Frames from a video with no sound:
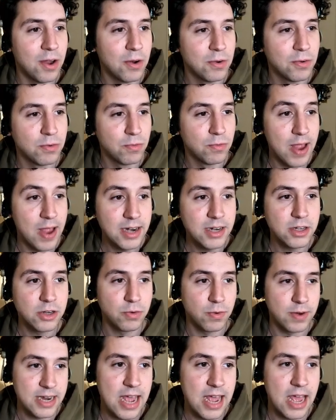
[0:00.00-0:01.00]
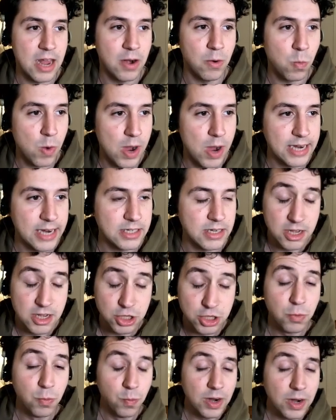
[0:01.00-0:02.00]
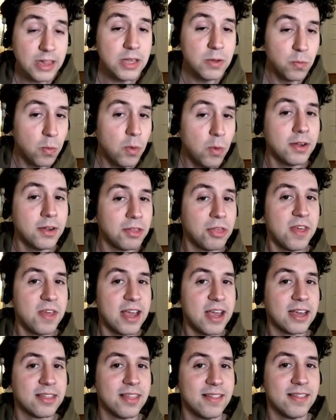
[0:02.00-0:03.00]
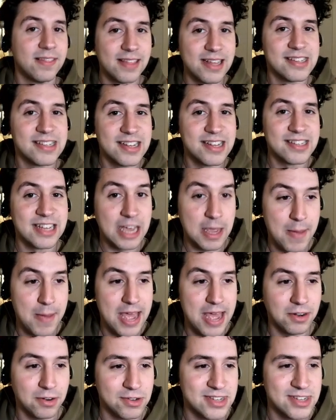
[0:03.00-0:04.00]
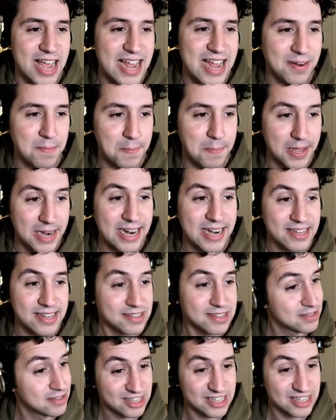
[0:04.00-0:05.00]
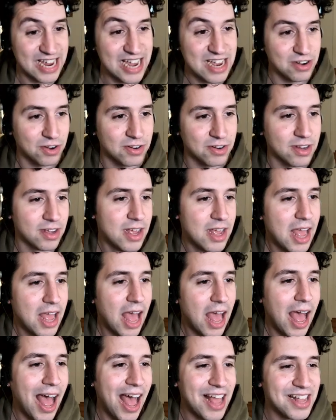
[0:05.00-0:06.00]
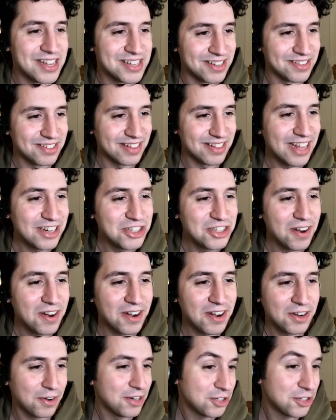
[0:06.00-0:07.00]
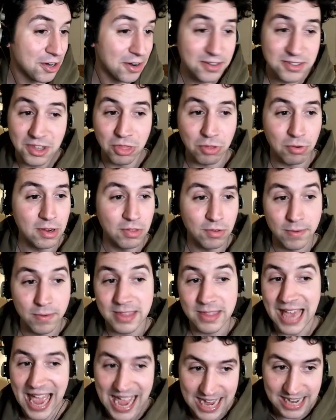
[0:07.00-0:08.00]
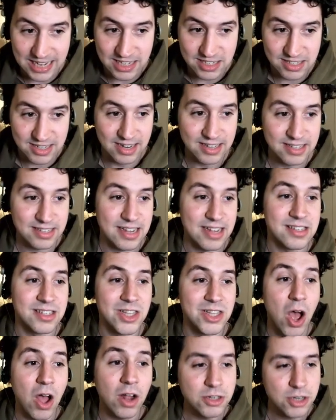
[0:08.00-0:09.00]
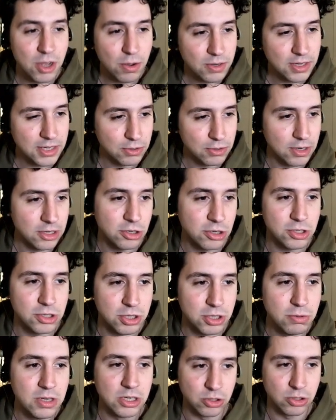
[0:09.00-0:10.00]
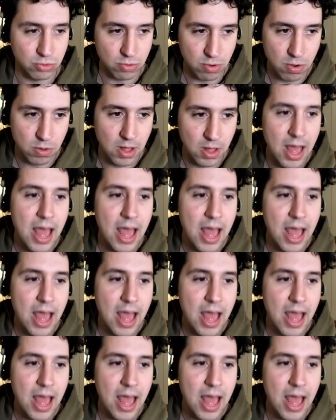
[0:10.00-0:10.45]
red, green, and a white. You really would think that this is a commander set, but it is standard. So it's a legendary creature. It's a 3/3 with haste, and it says non-token creatures you control